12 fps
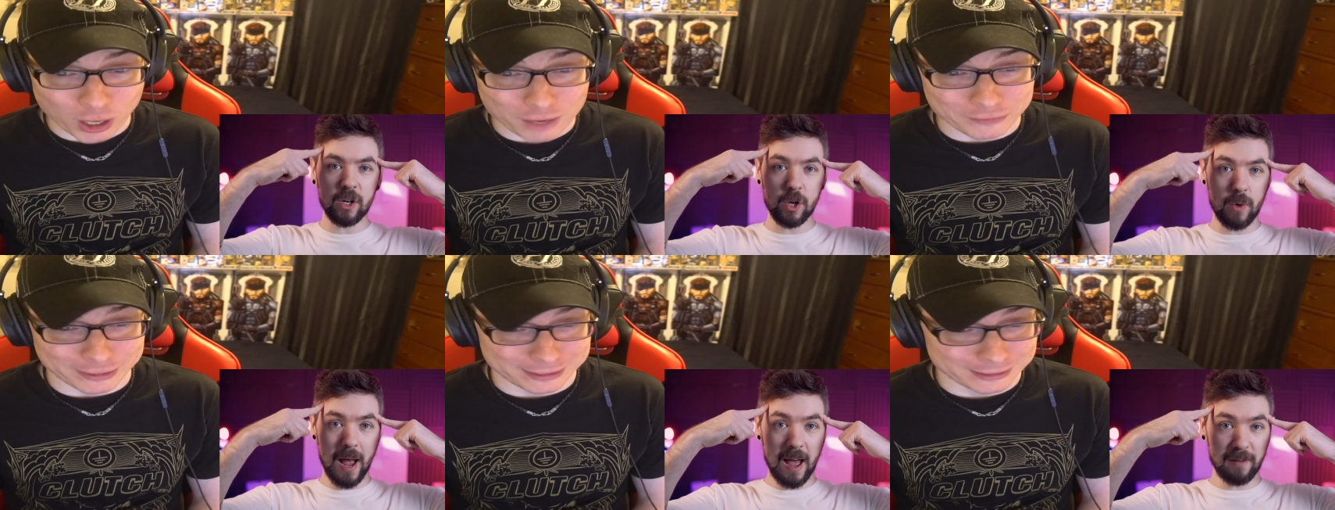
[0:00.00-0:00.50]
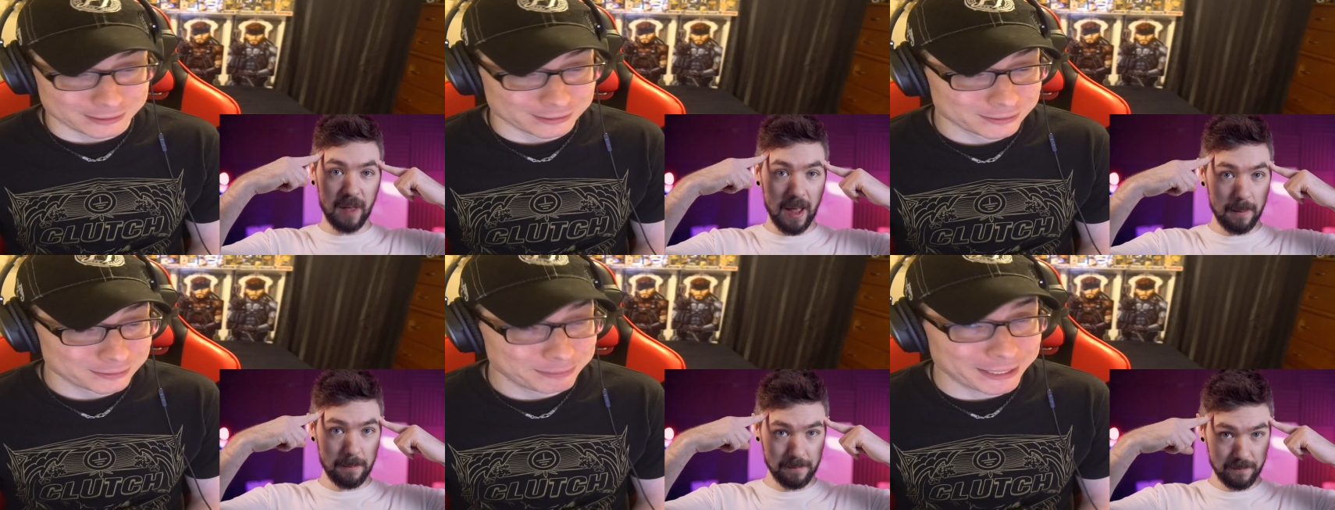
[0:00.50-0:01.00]
Speaker 1: of it
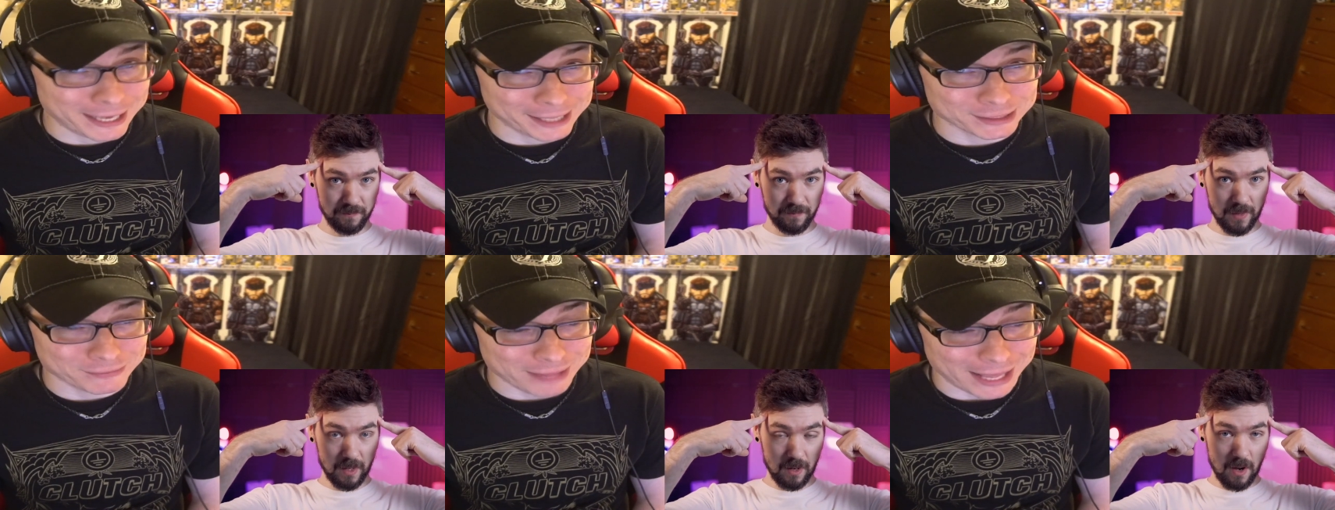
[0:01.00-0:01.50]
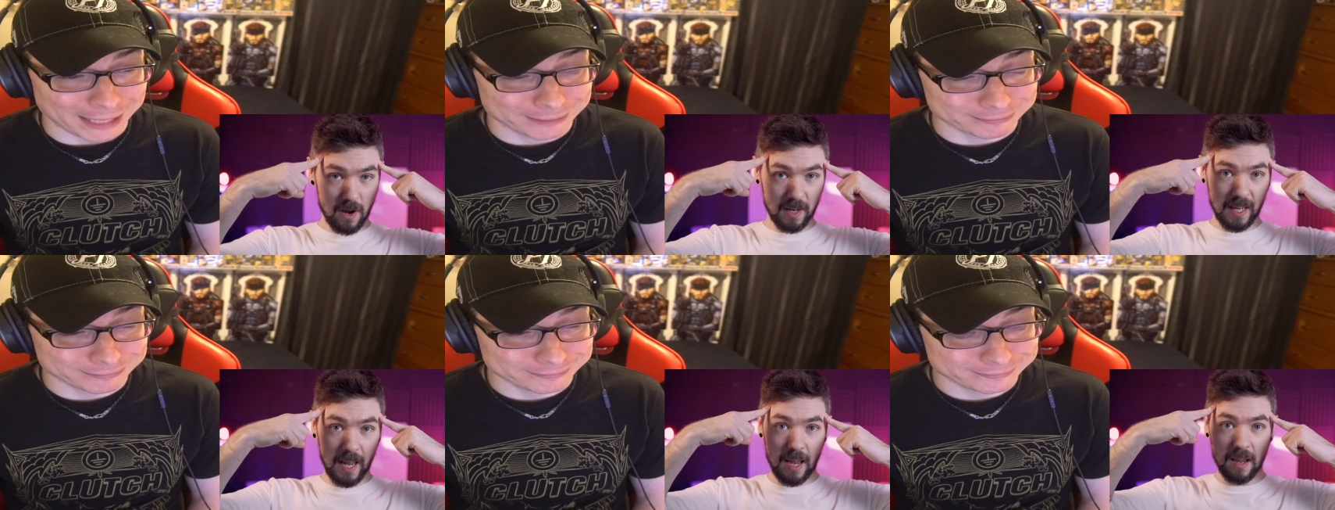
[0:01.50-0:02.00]
because of that.
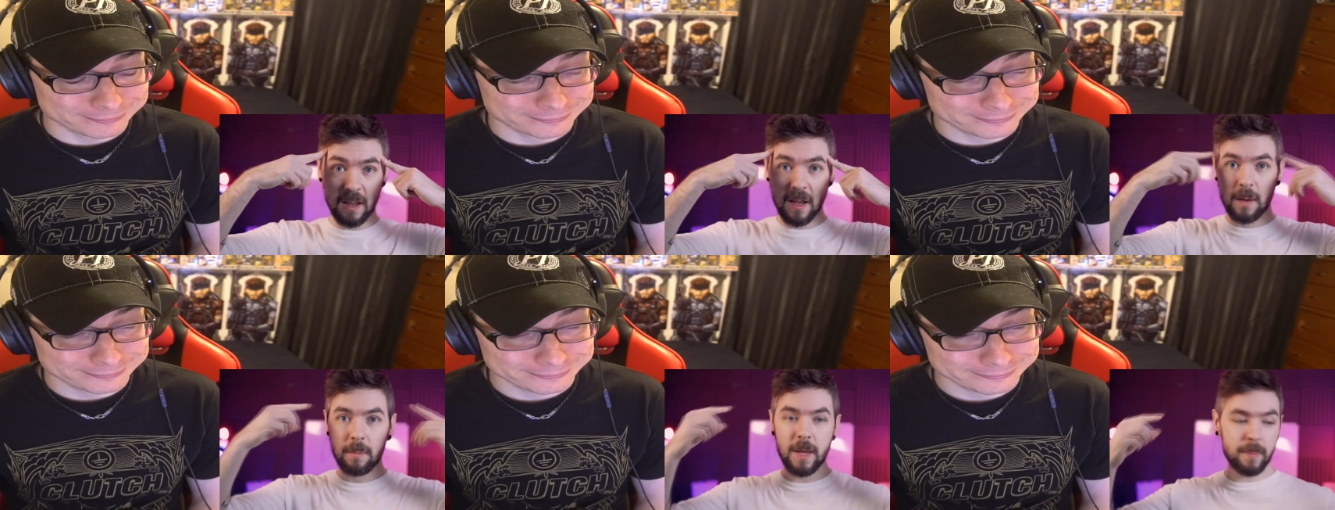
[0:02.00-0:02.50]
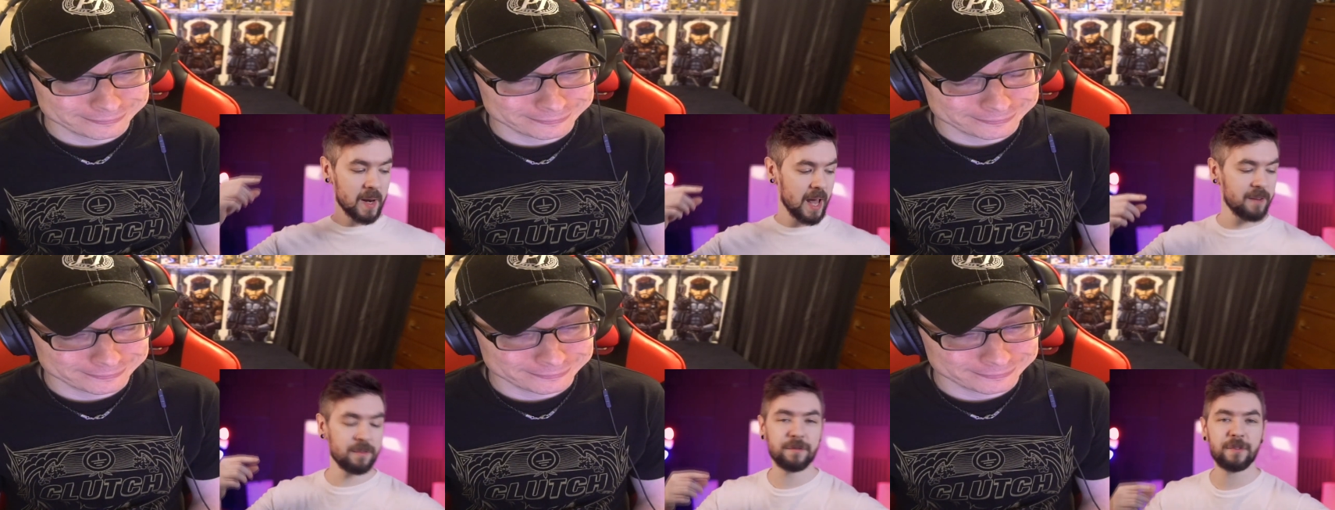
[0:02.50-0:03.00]
Okay? We've been
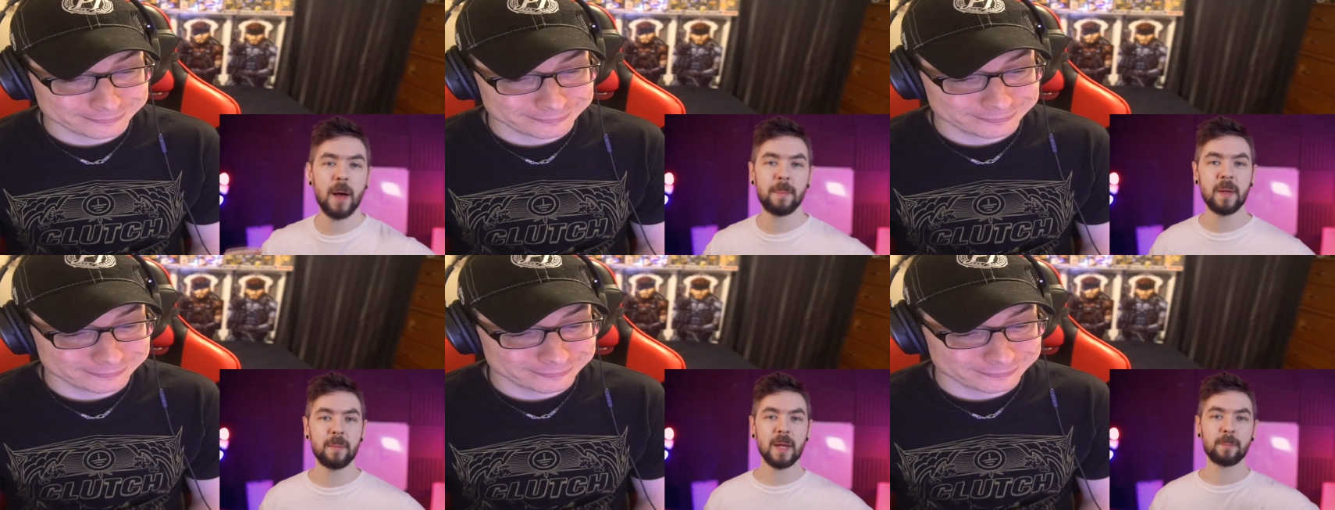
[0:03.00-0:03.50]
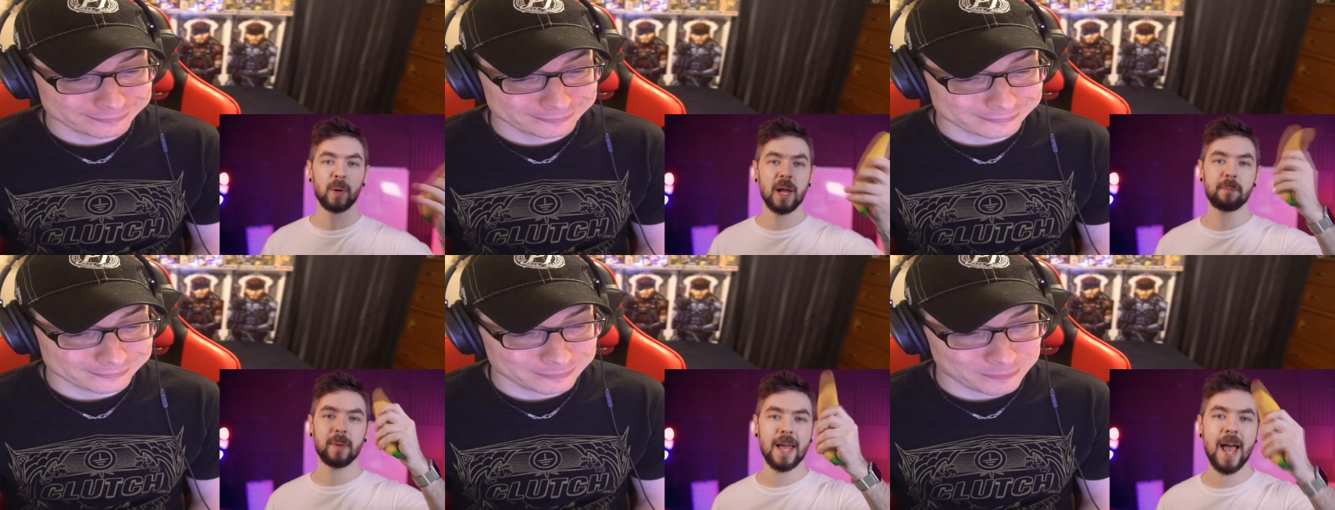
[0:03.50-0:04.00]
having floppy big
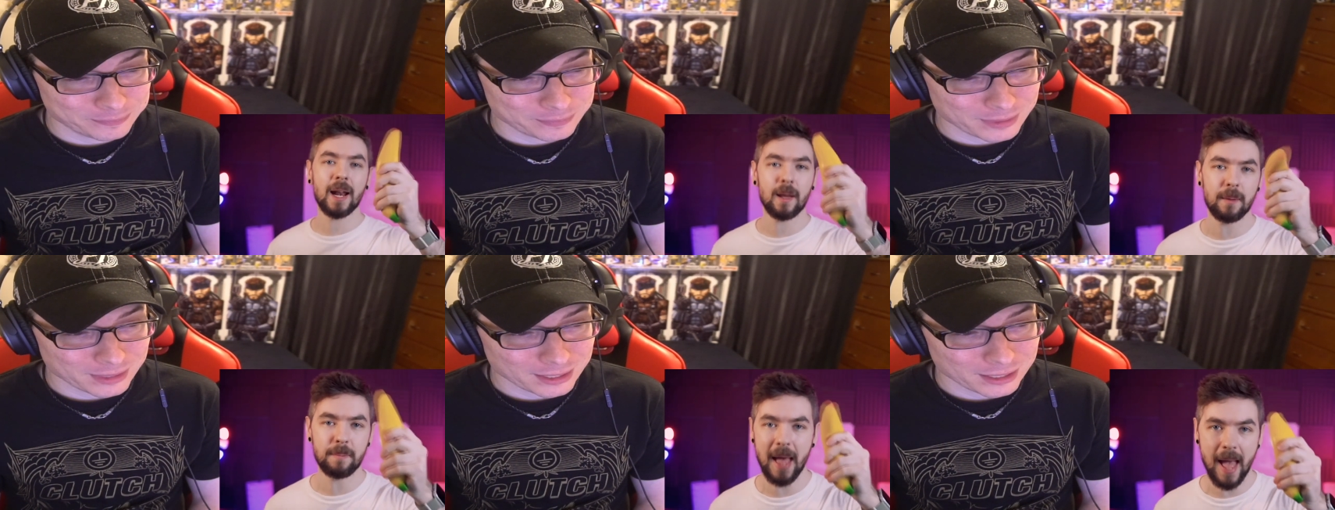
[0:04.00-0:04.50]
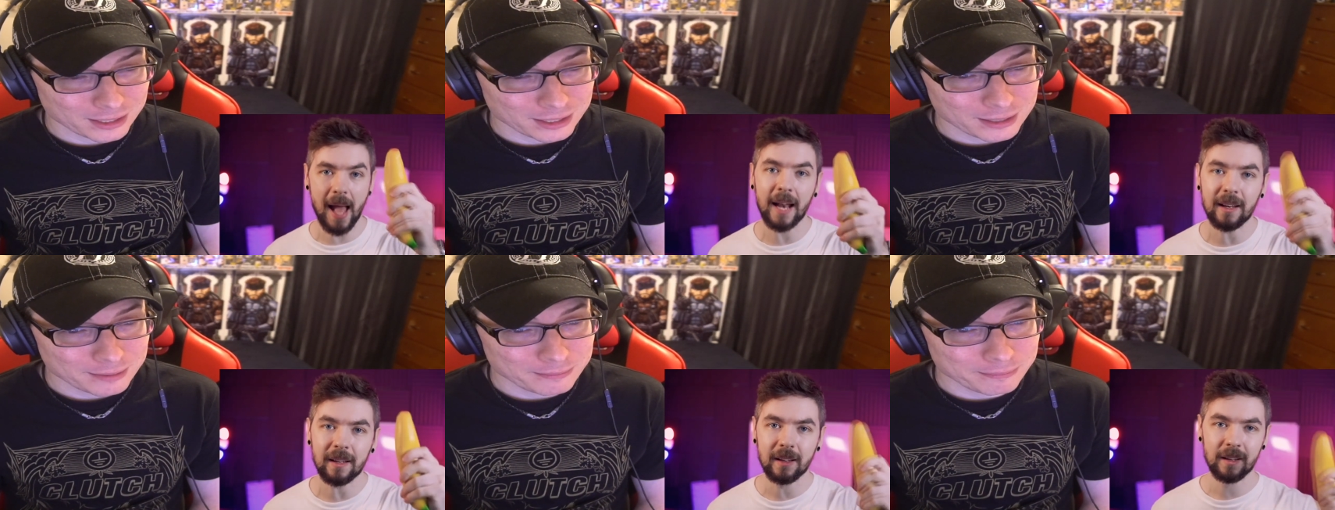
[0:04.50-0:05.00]
brain banana
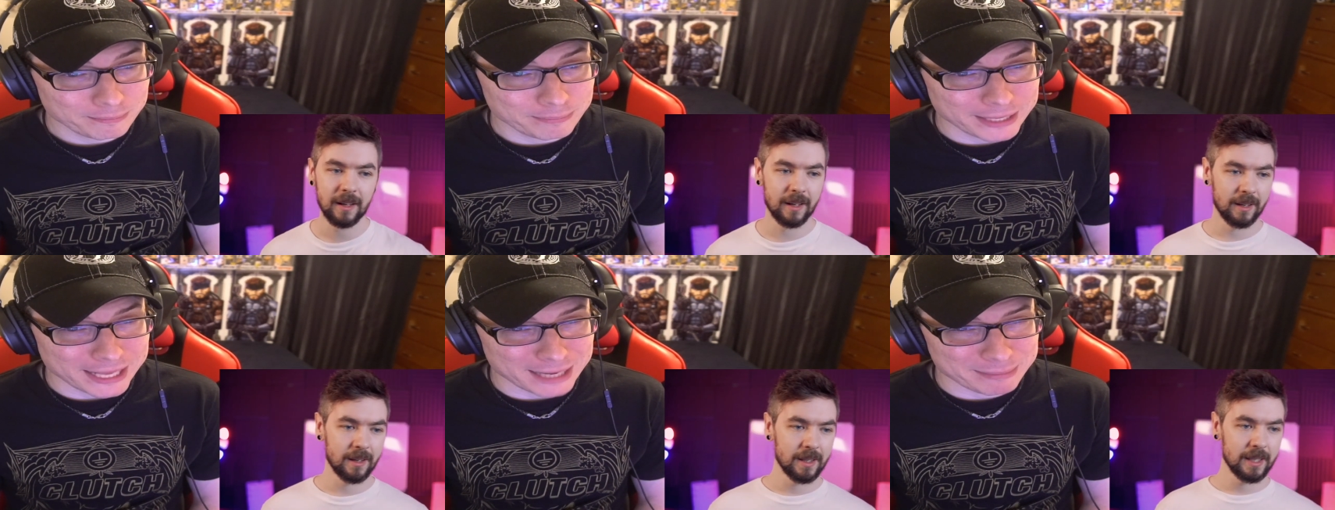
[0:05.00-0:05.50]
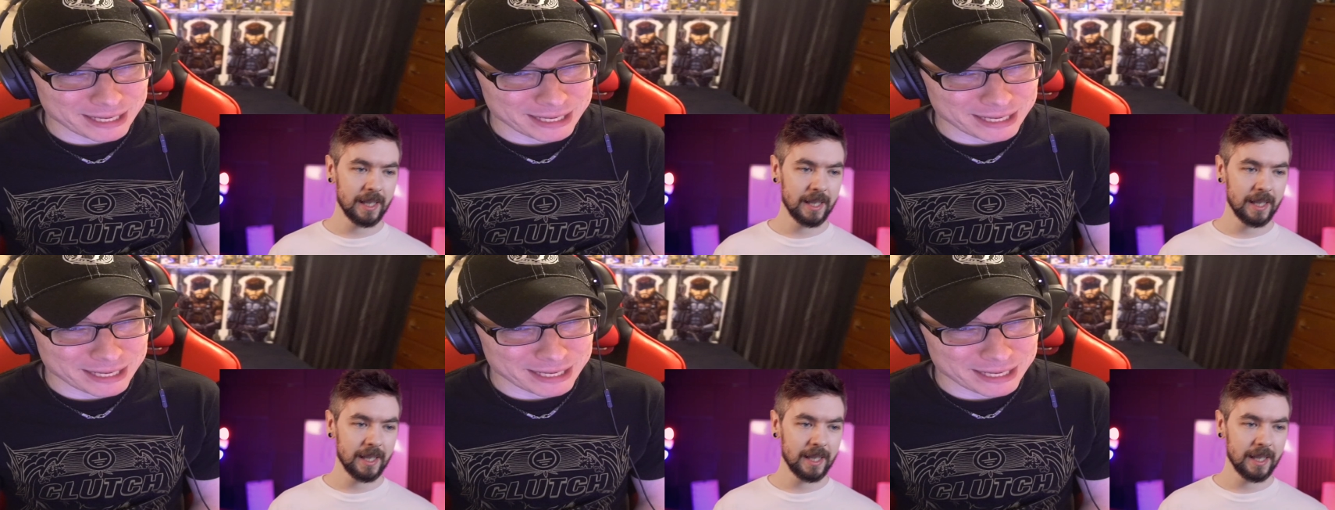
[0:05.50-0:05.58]
man. Banana